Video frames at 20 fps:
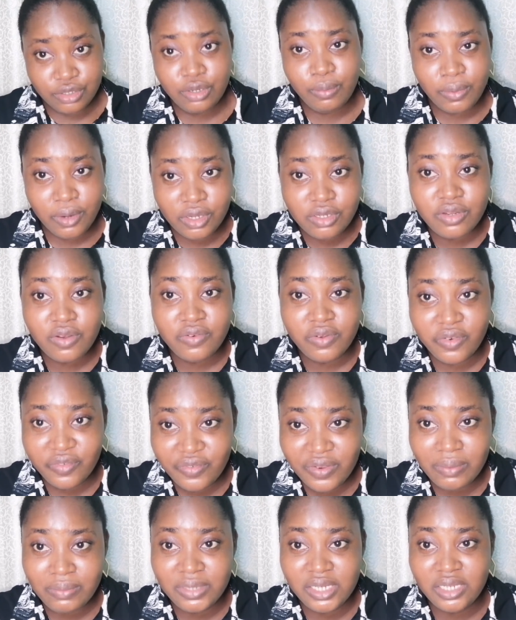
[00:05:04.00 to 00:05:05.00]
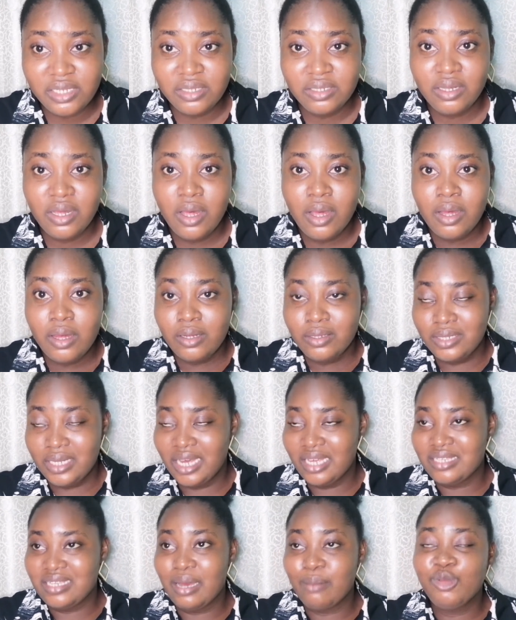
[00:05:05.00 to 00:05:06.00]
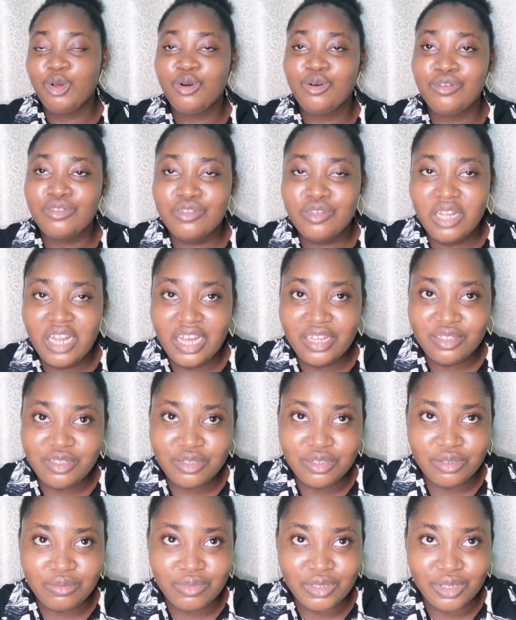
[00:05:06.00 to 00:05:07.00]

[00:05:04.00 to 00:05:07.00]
also because of your family. yes, I'm not going to lie to you,